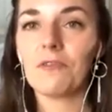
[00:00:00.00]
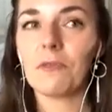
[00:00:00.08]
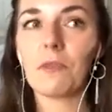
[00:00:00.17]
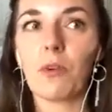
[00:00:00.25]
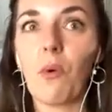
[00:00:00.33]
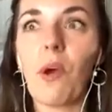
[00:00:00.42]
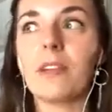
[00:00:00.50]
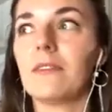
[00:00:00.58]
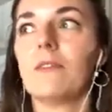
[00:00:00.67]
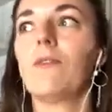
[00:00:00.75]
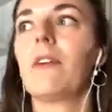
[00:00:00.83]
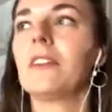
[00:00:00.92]
quite
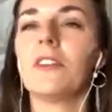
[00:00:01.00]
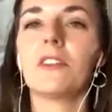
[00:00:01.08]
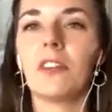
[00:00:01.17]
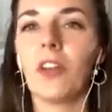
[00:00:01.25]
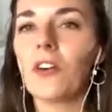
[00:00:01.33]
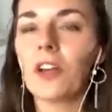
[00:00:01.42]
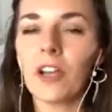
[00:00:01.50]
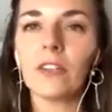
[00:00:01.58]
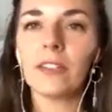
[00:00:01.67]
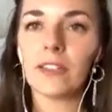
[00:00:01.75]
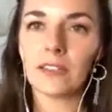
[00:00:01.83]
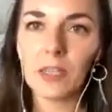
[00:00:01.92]
a lot longer
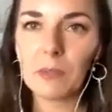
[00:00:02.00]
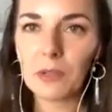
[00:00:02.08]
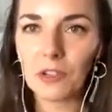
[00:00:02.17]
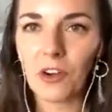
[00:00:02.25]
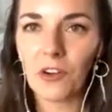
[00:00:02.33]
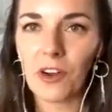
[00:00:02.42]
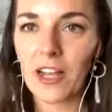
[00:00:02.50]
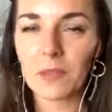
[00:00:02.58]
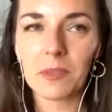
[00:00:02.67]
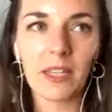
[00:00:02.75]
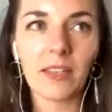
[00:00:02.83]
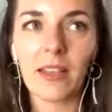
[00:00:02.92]
than a typical orgasm.
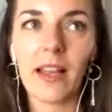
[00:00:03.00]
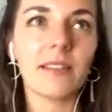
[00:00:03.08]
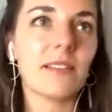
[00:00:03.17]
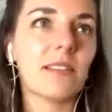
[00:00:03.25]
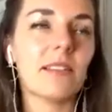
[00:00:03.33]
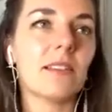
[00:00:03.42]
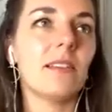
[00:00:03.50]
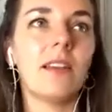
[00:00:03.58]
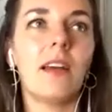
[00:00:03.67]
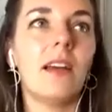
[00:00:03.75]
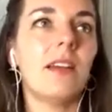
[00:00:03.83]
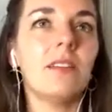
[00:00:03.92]
It can last
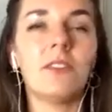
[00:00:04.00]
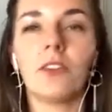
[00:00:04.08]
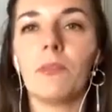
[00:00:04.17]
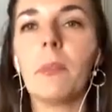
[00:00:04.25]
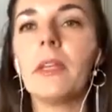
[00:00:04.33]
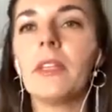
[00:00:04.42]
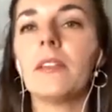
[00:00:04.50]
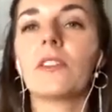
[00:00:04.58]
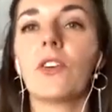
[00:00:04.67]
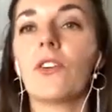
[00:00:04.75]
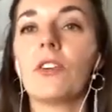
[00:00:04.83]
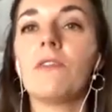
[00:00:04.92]
minutes
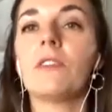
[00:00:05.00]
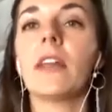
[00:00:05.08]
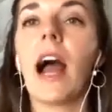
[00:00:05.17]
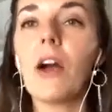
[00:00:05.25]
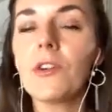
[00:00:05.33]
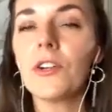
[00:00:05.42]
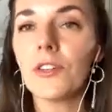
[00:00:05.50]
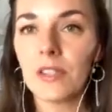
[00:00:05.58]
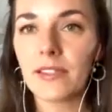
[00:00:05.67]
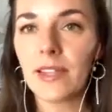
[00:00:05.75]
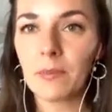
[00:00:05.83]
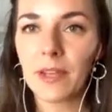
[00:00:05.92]
or even hours
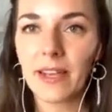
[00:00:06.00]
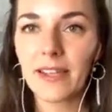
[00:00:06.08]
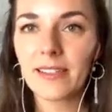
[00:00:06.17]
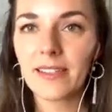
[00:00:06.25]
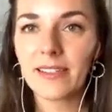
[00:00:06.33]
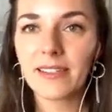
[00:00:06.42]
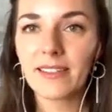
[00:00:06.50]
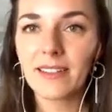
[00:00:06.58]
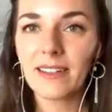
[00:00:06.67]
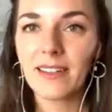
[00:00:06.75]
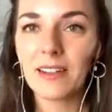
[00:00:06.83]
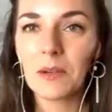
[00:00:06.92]
in some cases.
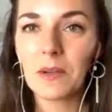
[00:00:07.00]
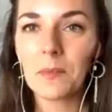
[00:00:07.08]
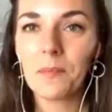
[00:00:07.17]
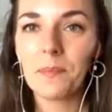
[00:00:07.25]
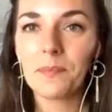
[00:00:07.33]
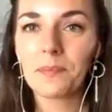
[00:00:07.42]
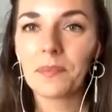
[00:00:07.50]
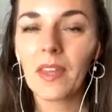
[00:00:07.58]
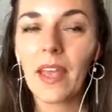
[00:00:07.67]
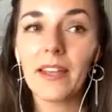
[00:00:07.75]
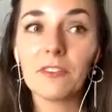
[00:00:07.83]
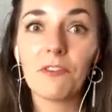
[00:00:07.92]

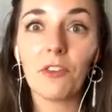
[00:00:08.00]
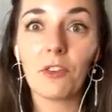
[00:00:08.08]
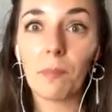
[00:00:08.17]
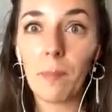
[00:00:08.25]
And men,